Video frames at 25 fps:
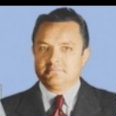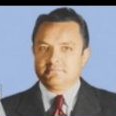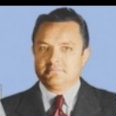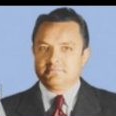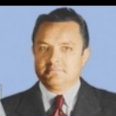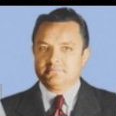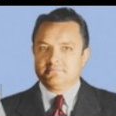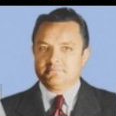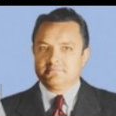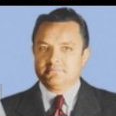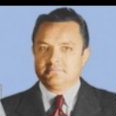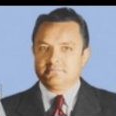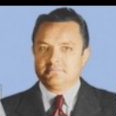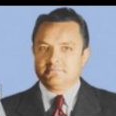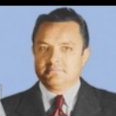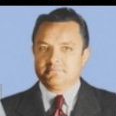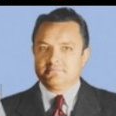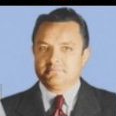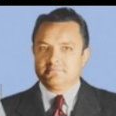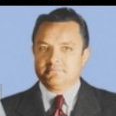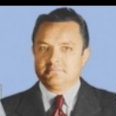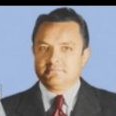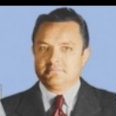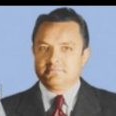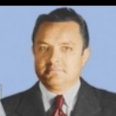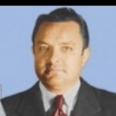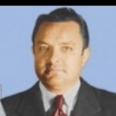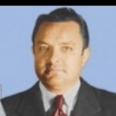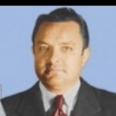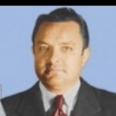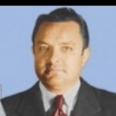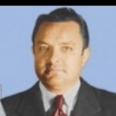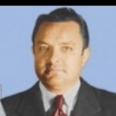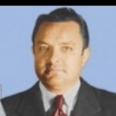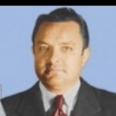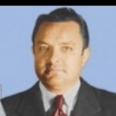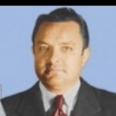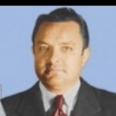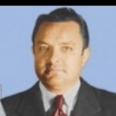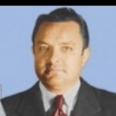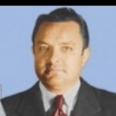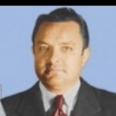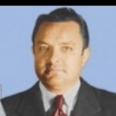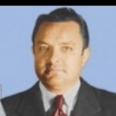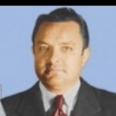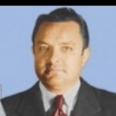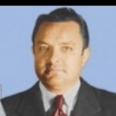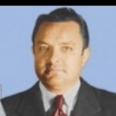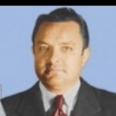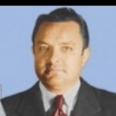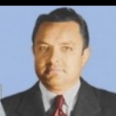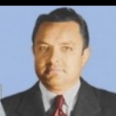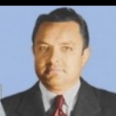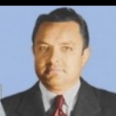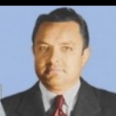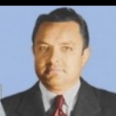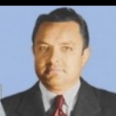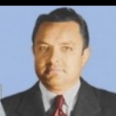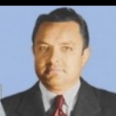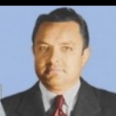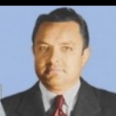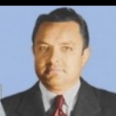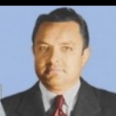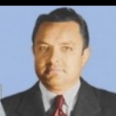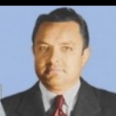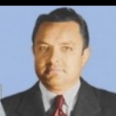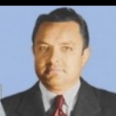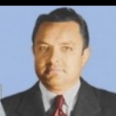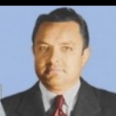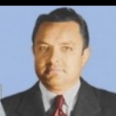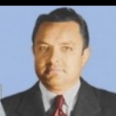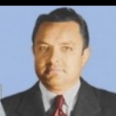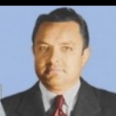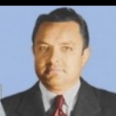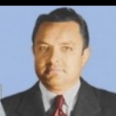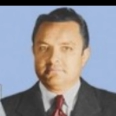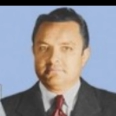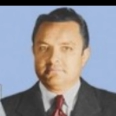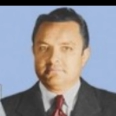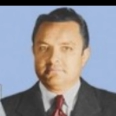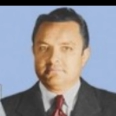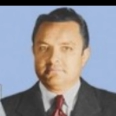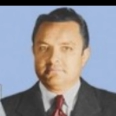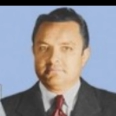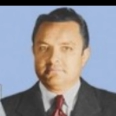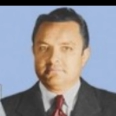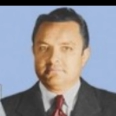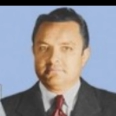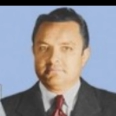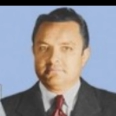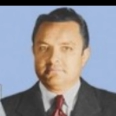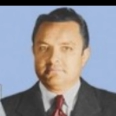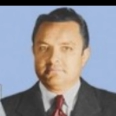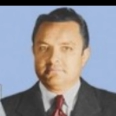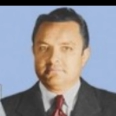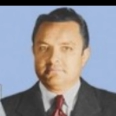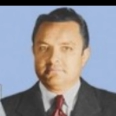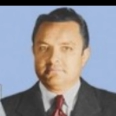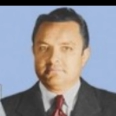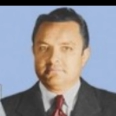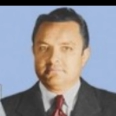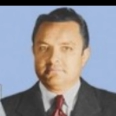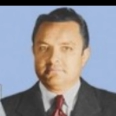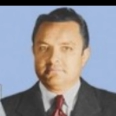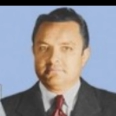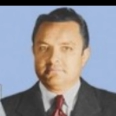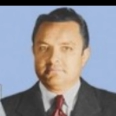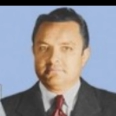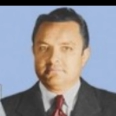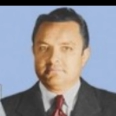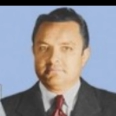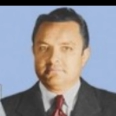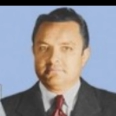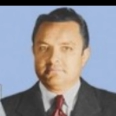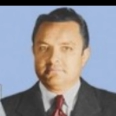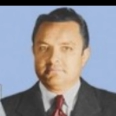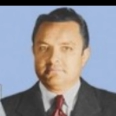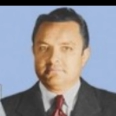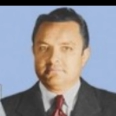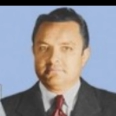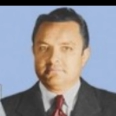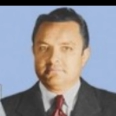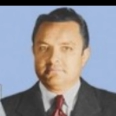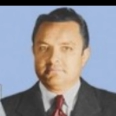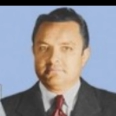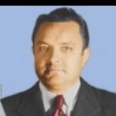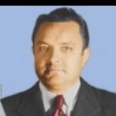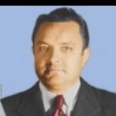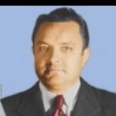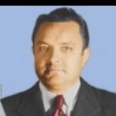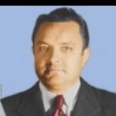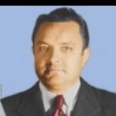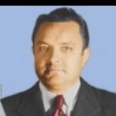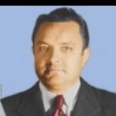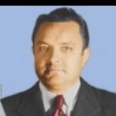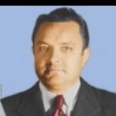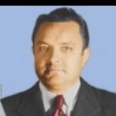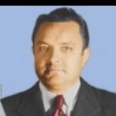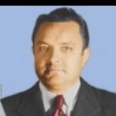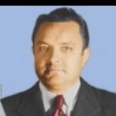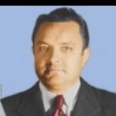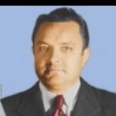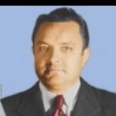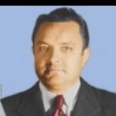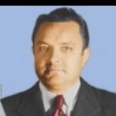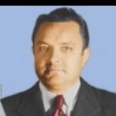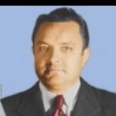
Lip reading: The face doesn't move, so there is nothing to read.